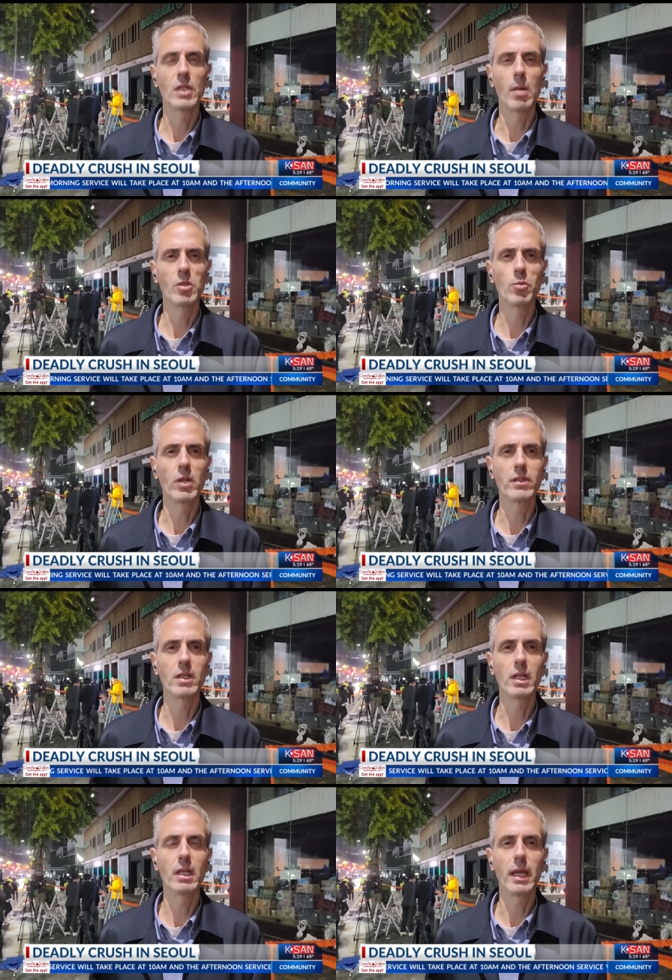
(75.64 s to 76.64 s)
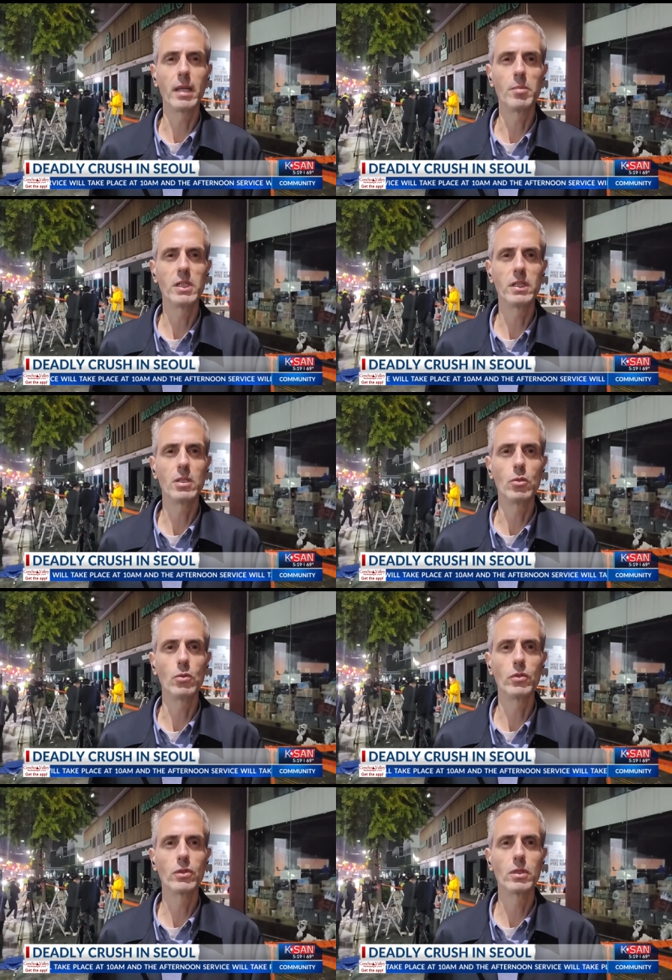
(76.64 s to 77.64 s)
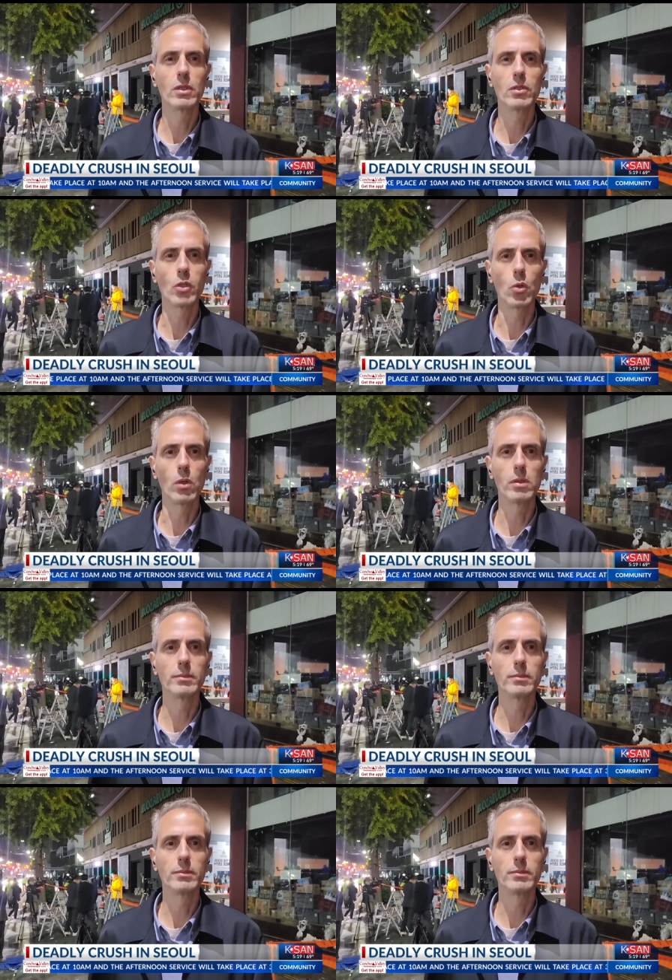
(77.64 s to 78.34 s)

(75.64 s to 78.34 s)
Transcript: Thomas Maresca, NBC News, Seoul.